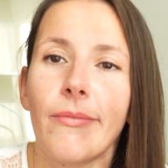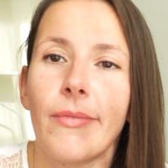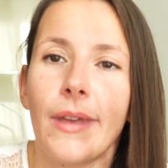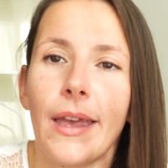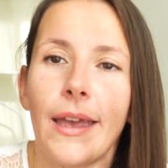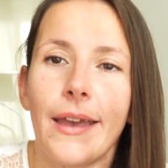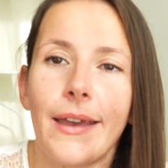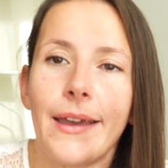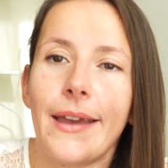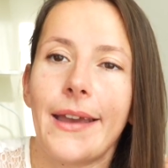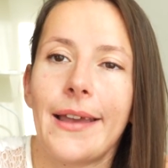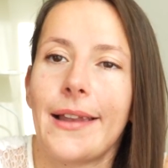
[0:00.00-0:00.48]

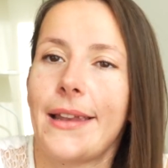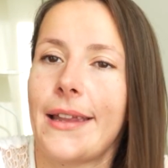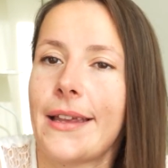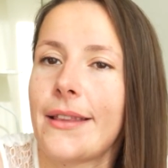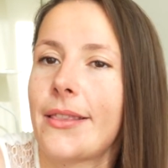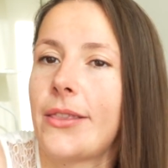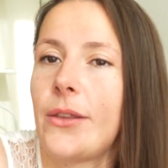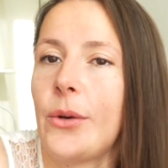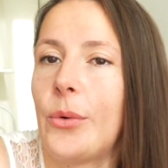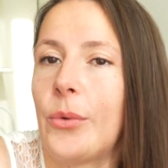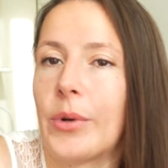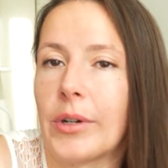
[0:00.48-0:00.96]
I
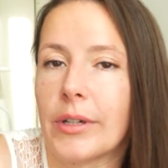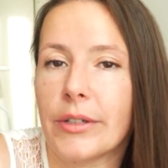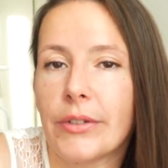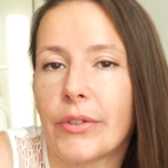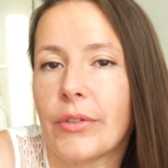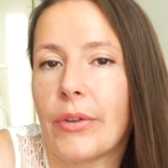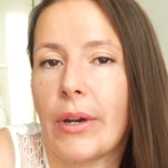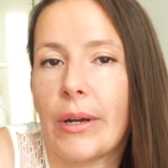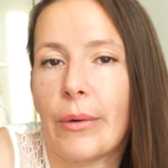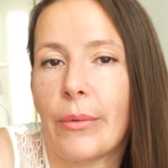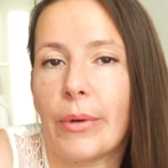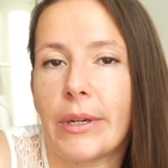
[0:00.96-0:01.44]
like the word,
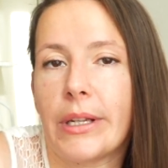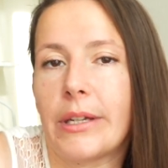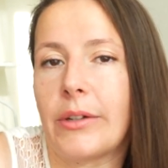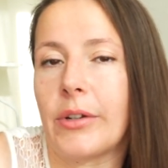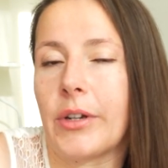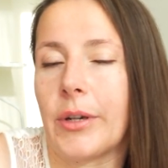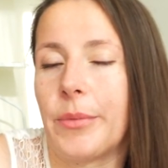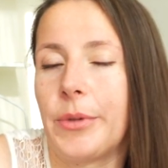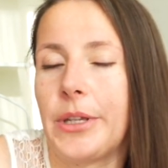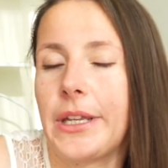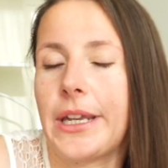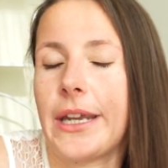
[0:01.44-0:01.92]
so I wanted
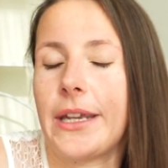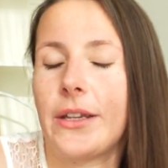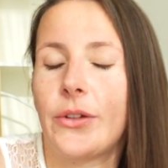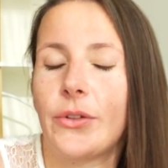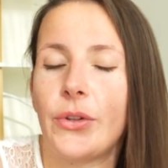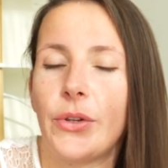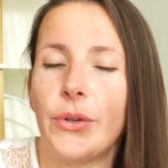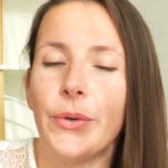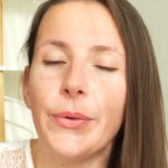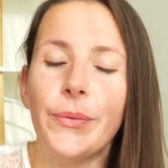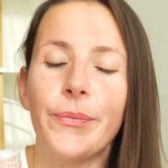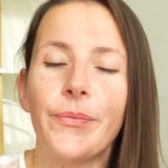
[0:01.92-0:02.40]
to communicate
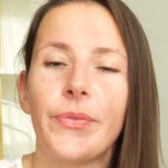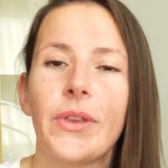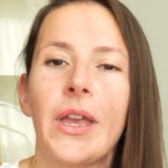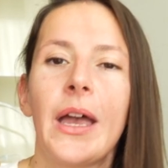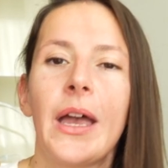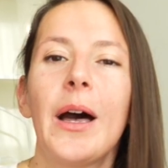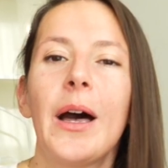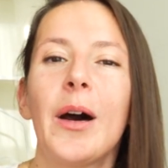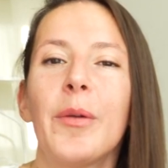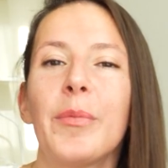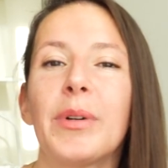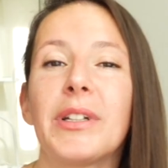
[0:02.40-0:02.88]
to you.
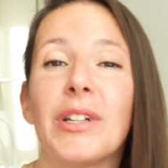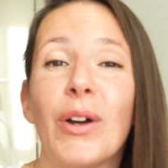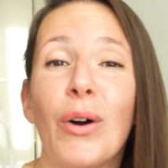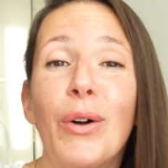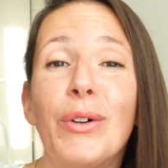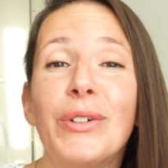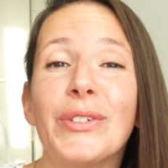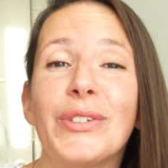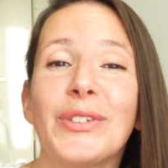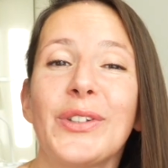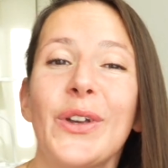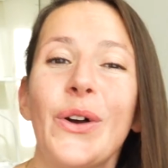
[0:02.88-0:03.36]
But
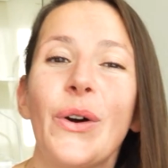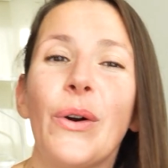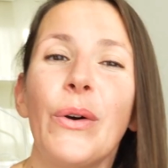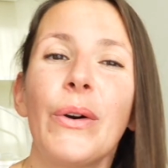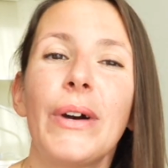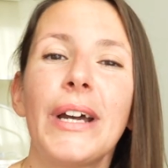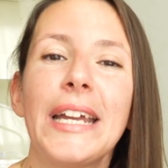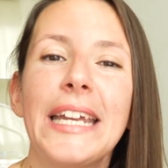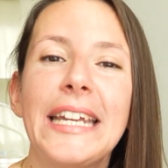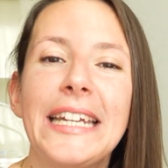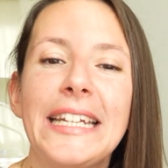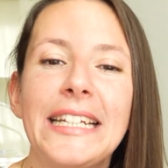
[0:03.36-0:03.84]

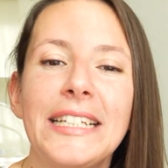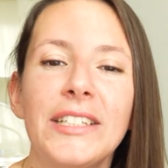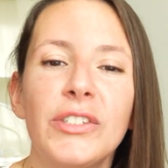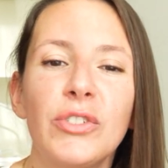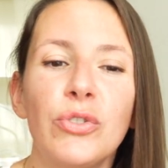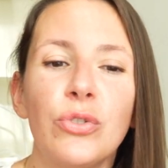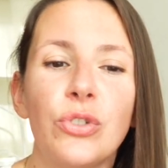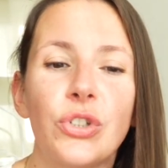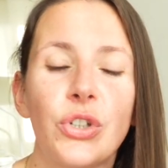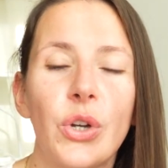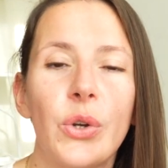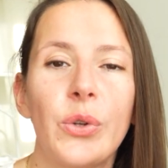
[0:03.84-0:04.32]
also, it is
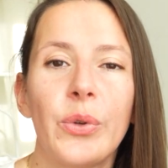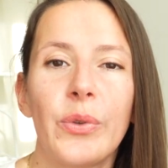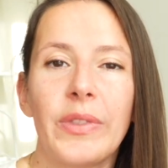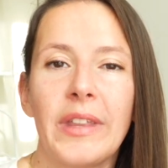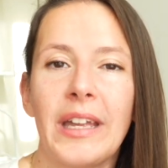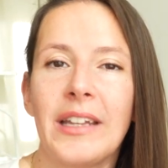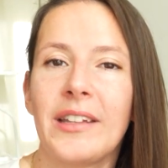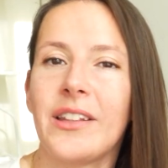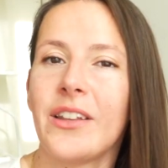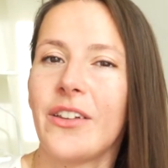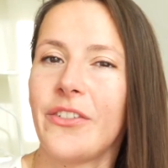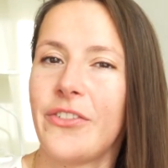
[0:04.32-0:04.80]
to show you
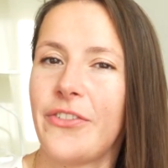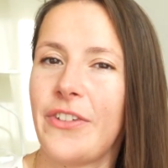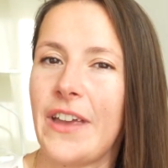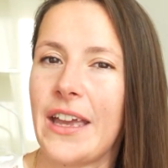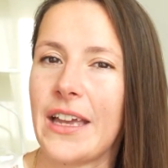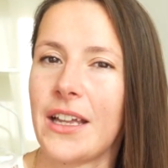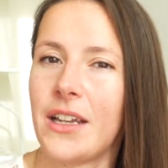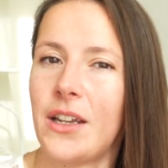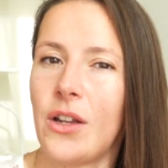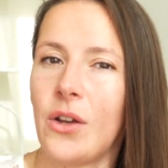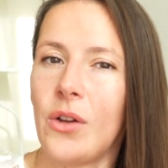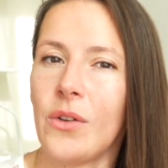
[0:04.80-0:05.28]
that
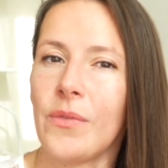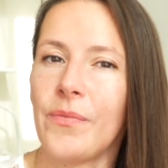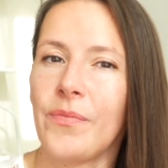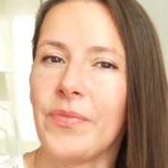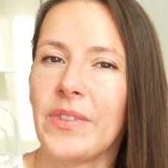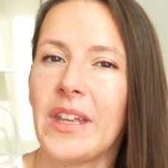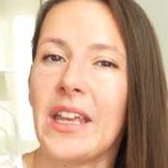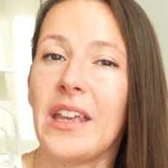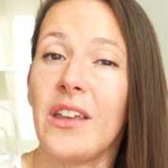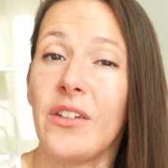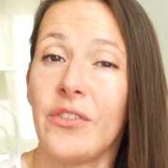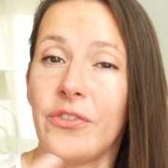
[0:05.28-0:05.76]
verlan
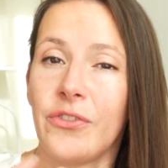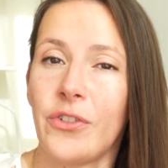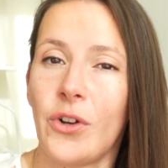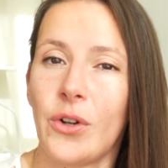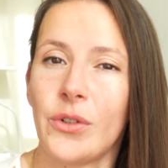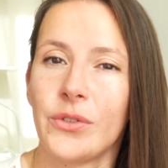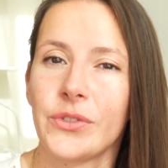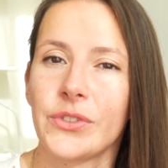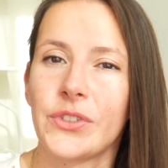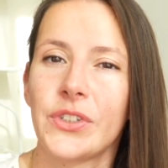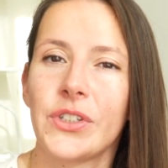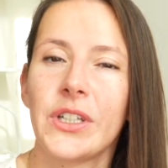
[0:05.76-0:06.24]

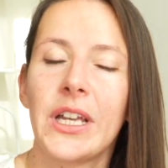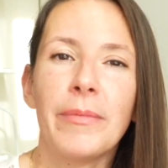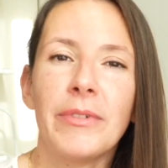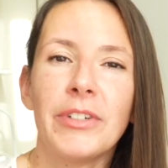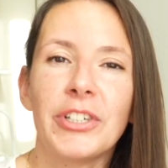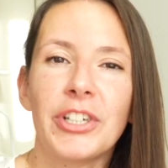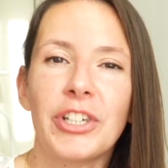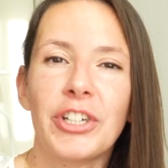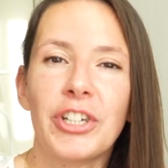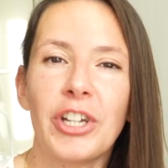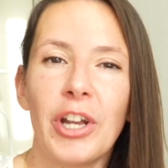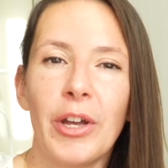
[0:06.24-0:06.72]
evolved.
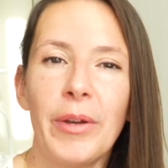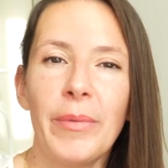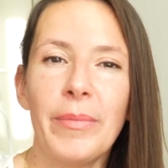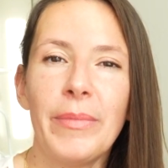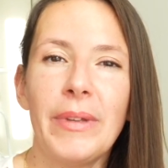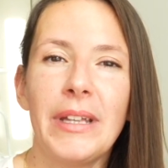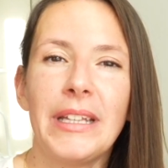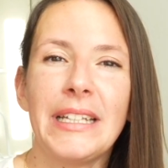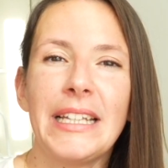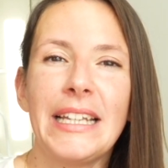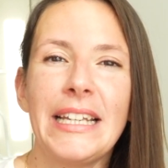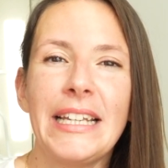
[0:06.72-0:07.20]
Chum
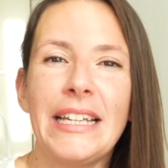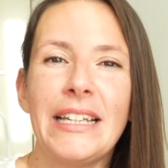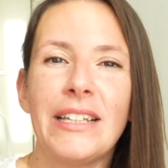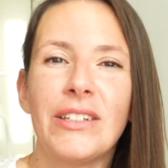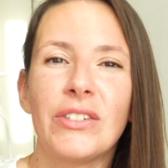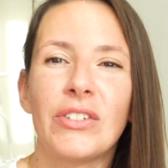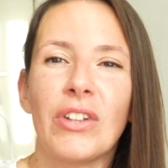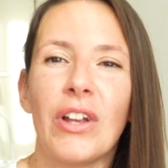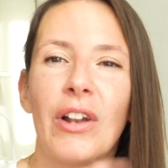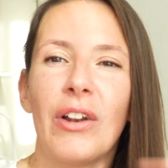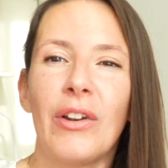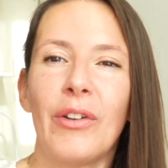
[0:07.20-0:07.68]

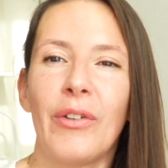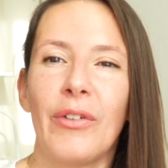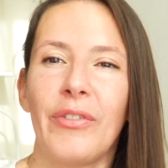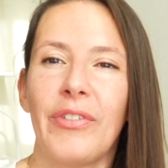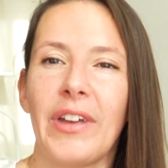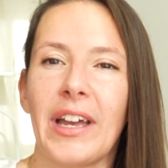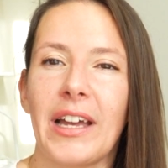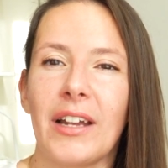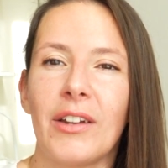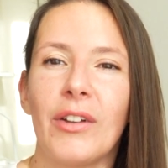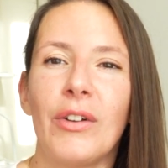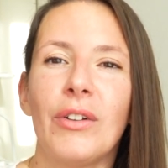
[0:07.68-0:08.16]
is le
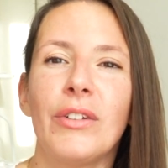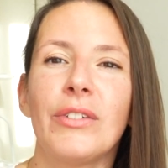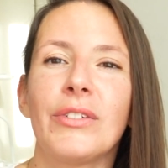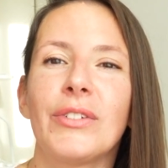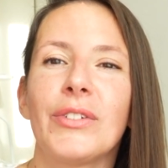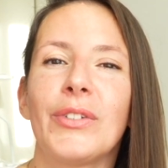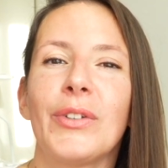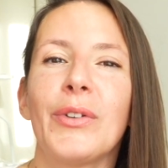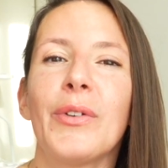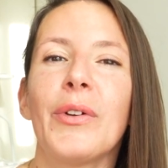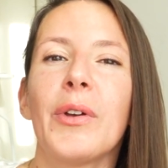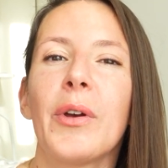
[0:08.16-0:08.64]
verlan
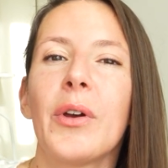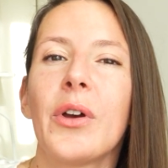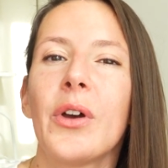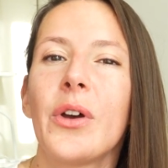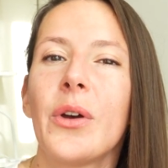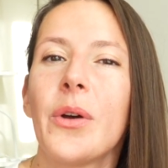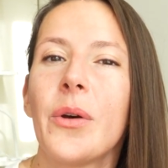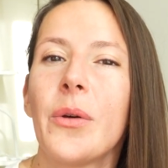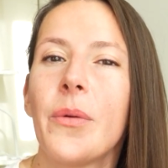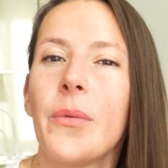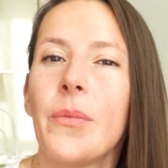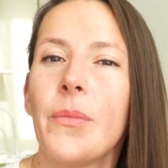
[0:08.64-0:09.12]
de
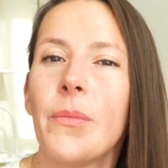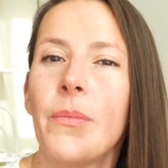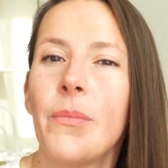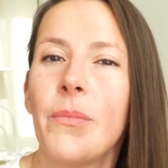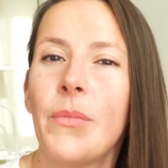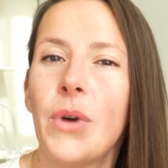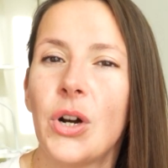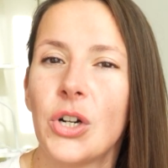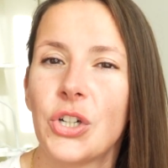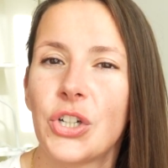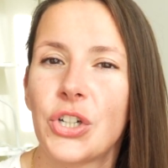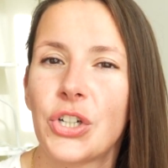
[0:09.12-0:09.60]

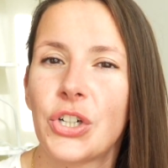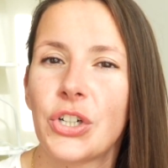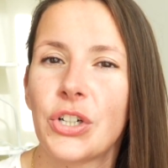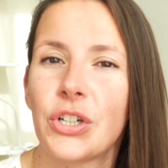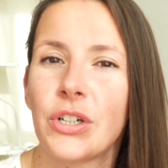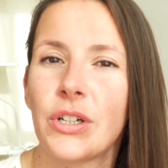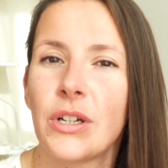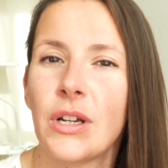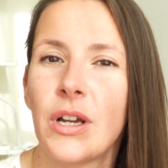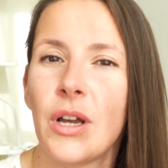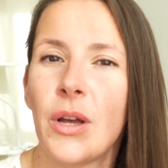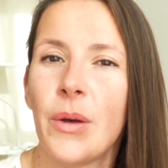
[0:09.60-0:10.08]

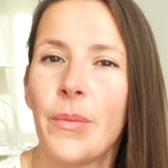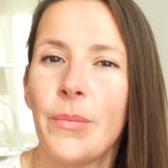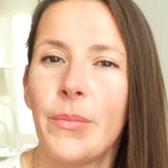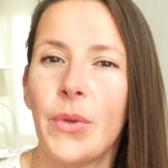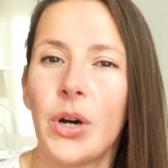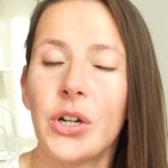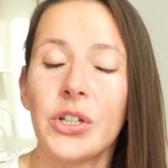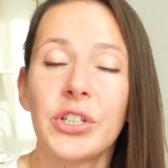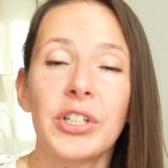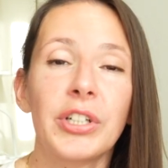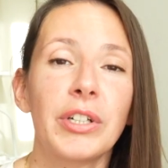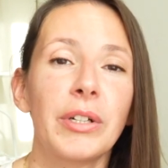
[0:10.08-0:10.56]
moche.
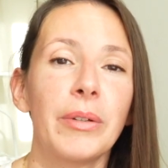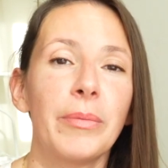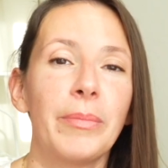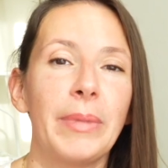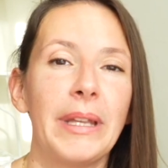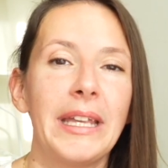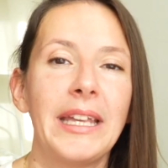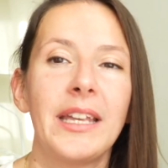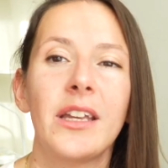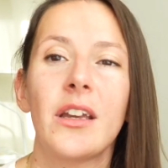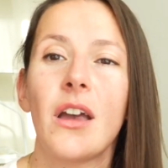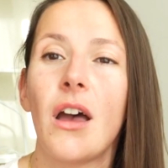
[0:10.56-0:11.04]
Moche
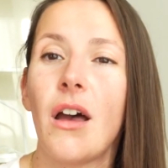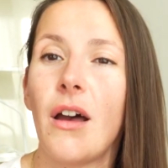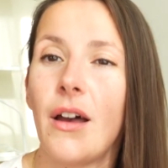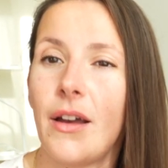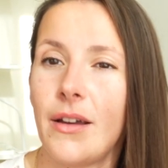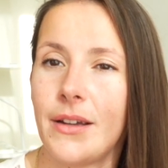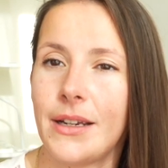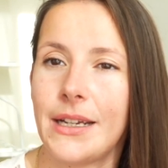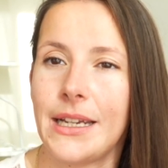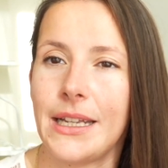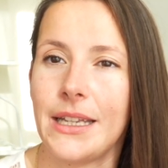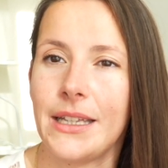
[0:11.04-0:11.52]
being
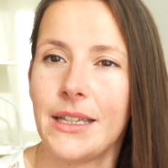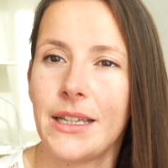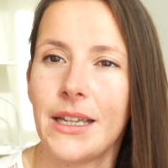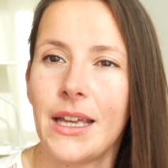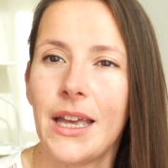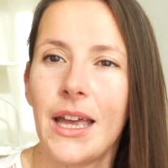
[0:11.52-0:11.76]
ugly.